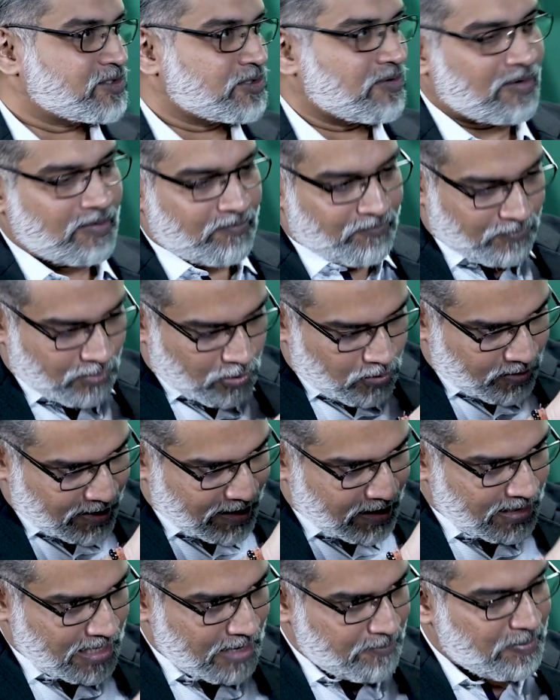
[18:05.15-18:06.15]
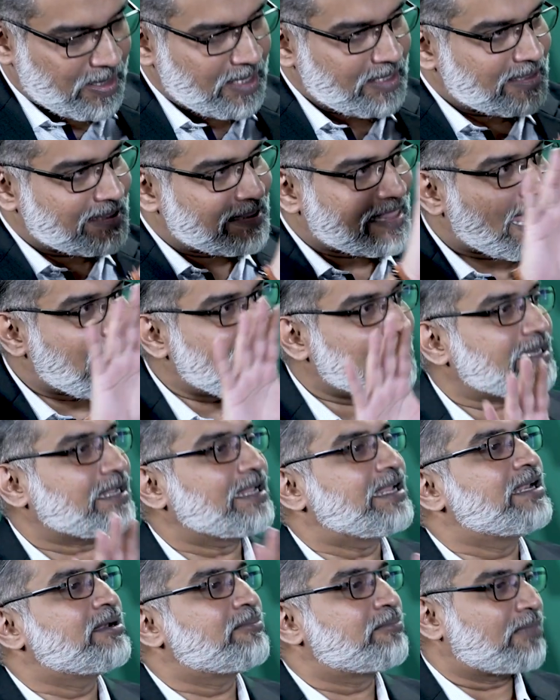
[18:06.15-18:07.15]
So keeping that
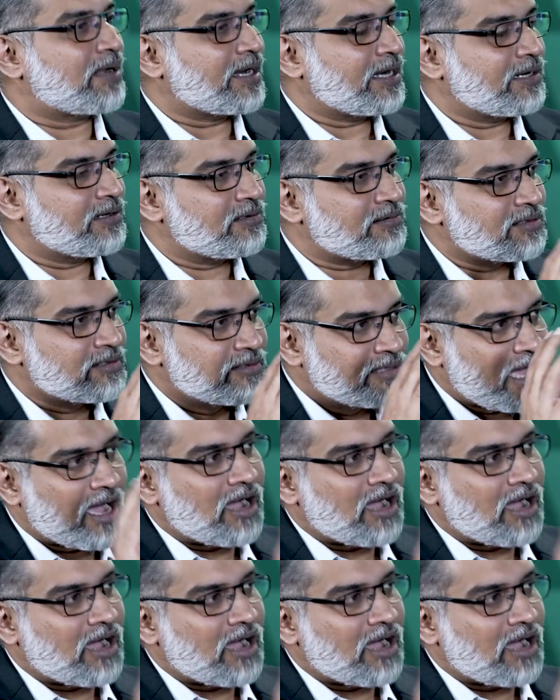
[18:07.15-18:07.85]
in mind,